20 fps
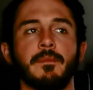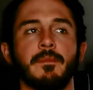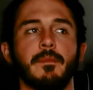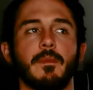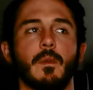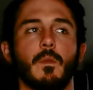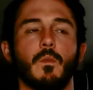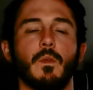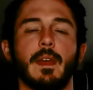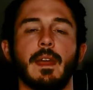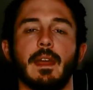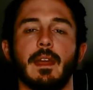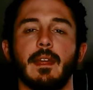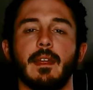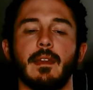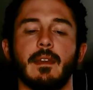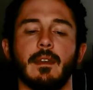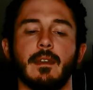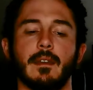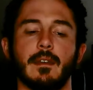
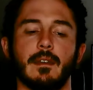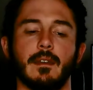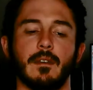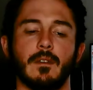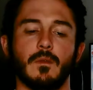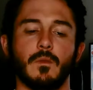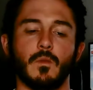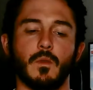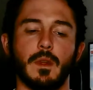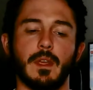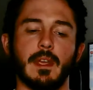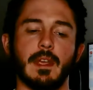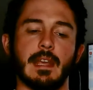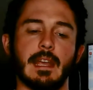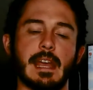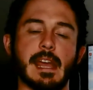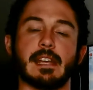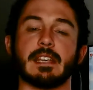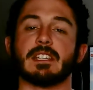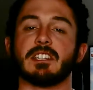when we
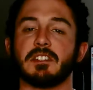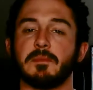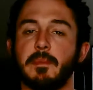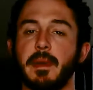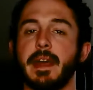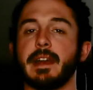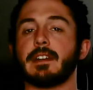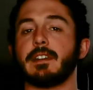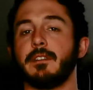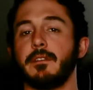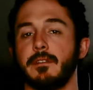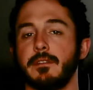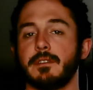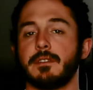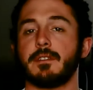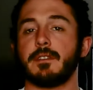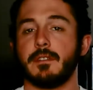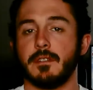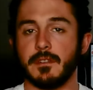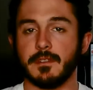expect
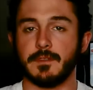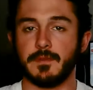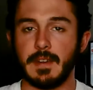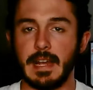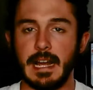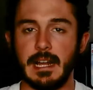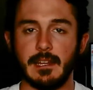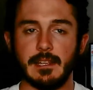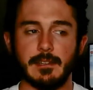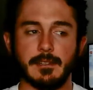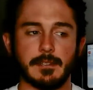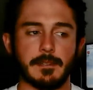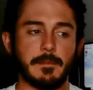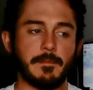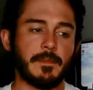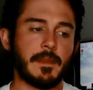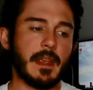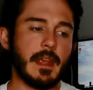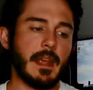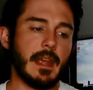those valleys?
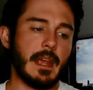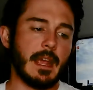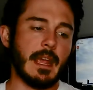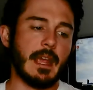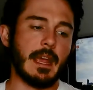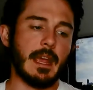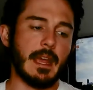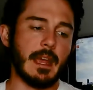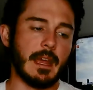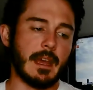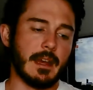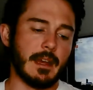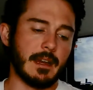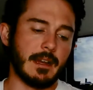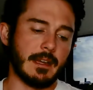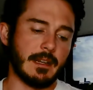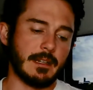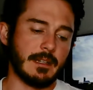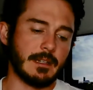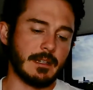And